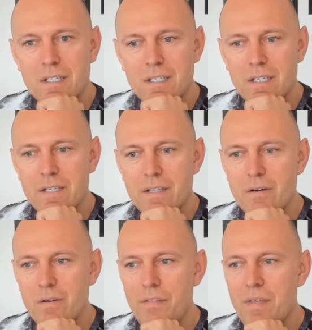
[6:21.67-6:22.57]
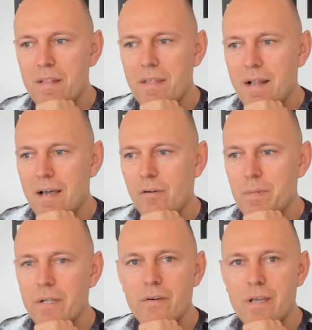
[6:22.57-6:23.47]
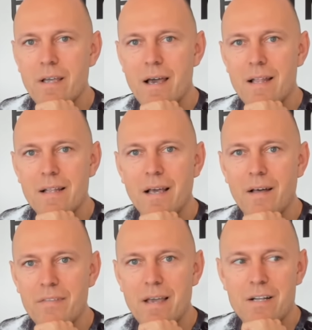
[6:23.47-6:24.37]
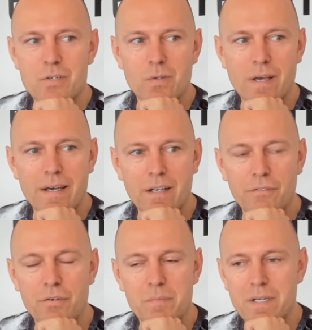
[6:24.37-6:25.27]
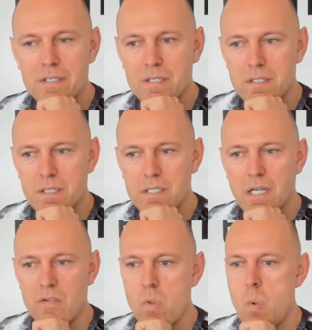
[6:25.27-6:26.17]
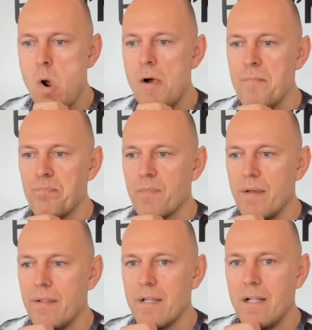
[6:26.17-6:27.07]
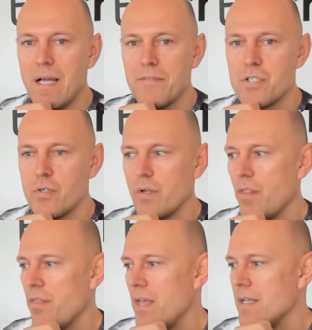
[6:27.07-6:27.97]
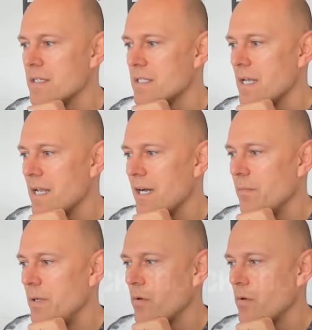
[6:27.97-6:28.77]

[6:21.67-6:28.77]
The the only thing that I will be looking at are the actual candle formations itself, and then I'll have certain things that I'll be